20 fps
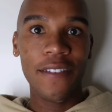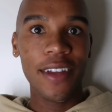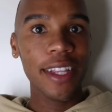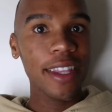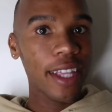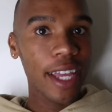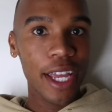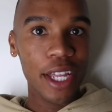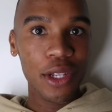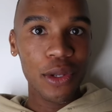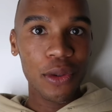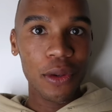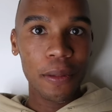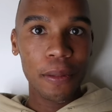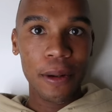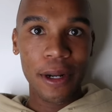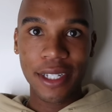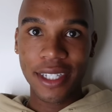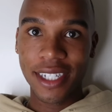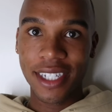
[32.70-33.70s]
5th Annual
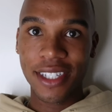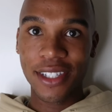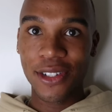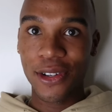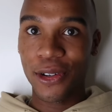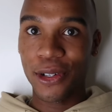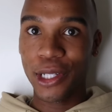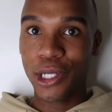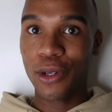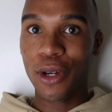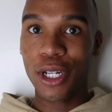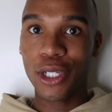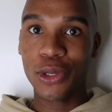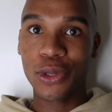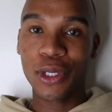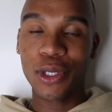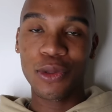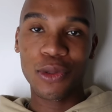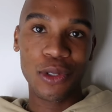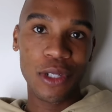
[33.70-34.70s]
President's Early
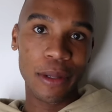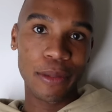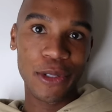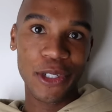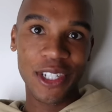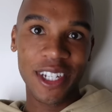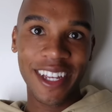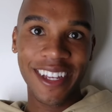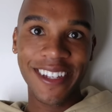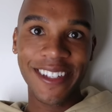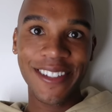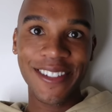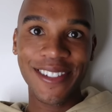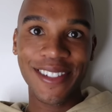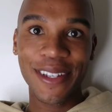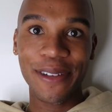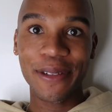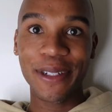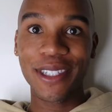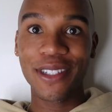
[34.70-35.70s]
Graduates Reception is.
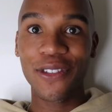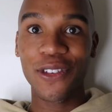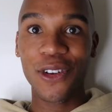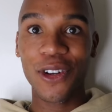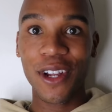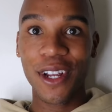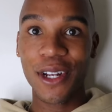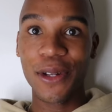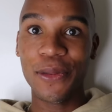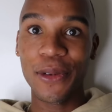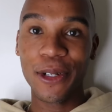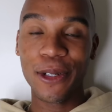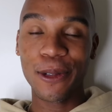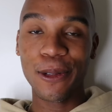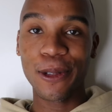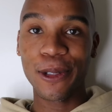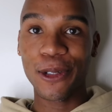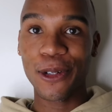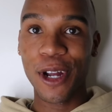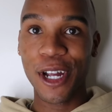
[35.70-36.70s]
So it's for anyone
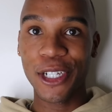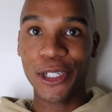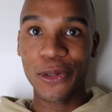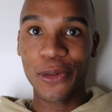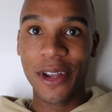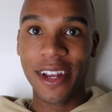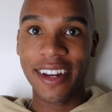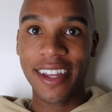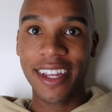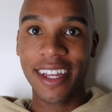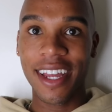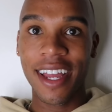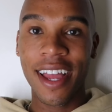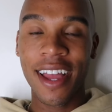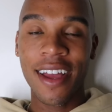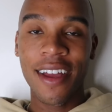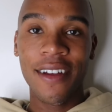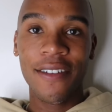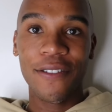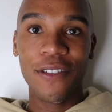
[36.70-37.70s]
who is graduating
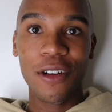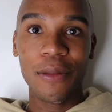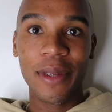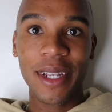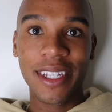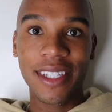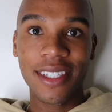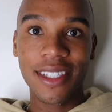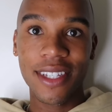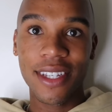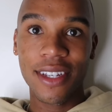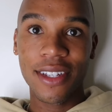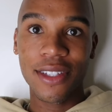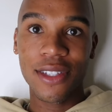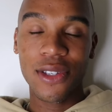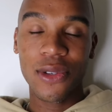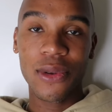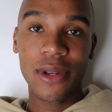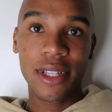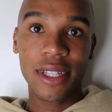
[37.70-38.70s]
from a
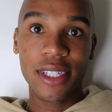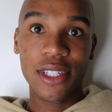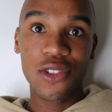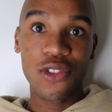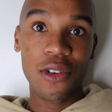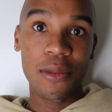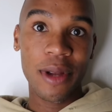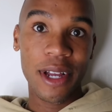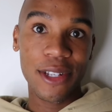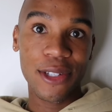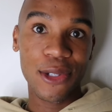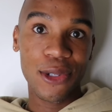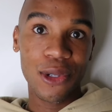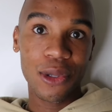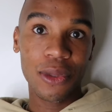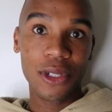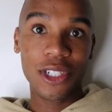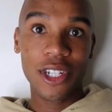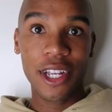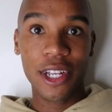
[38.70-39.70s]
CSU, at least from my
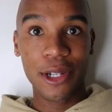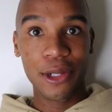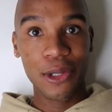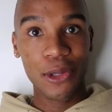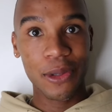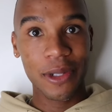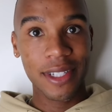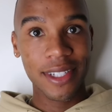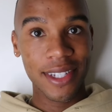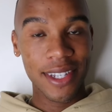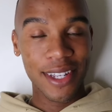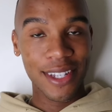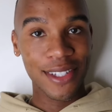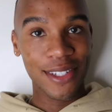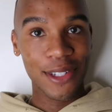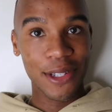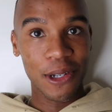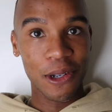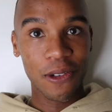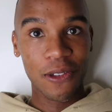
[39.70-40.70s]
school, which I go to a
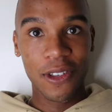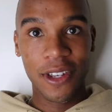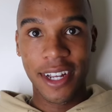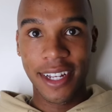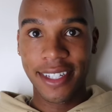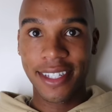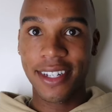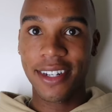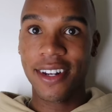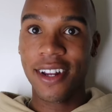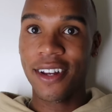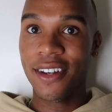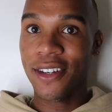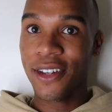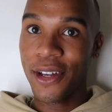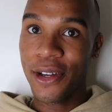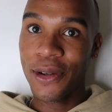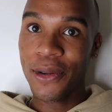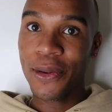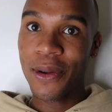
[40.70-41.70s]
CSU. If you guys did not
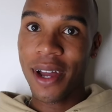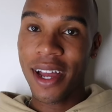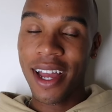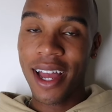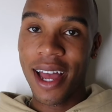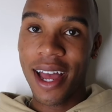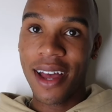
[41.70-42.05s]
know, I